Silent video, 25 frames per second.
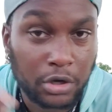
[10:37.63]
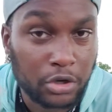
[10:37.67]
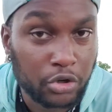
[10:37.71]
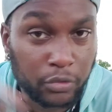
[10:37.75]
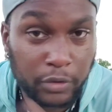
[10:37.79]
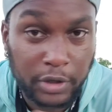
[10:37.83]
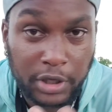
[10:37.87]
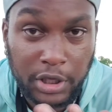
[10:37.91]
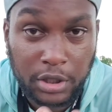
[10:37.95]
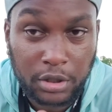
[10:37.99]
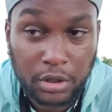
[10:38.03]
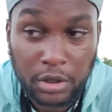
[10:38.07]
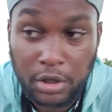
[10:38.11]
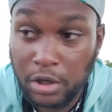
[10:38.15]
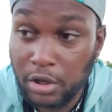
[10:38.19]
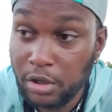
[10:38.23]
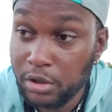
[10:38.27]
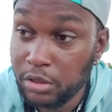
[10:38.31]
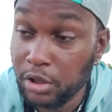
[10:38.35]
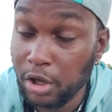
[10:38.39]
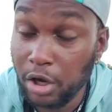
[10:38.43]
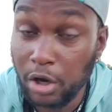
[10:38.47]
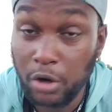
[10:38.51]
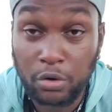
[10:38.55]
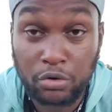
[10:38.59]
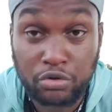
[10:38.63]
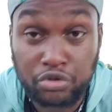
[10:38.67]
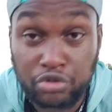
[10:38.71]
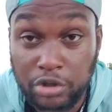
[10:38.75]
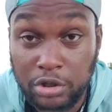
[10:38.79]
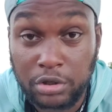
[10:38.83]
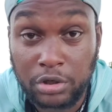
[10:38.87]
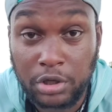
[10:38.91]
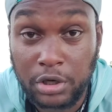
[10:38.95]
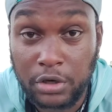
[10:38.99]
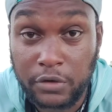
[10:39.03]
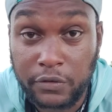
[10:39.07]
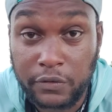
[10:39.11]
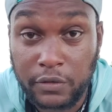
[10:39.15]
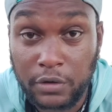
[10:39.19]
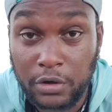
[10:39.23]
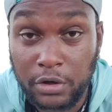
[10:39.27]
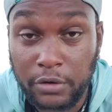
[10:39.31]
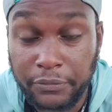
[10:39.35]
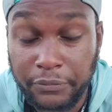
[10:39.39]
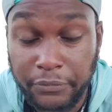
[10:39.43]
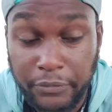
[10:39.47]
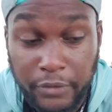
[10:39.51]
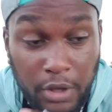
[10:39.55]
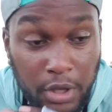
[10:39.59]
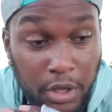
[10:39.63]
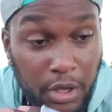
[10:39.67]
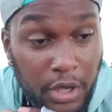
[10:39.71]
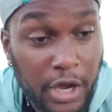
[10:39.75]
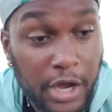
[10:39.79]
a creek, the ocean, and the surf.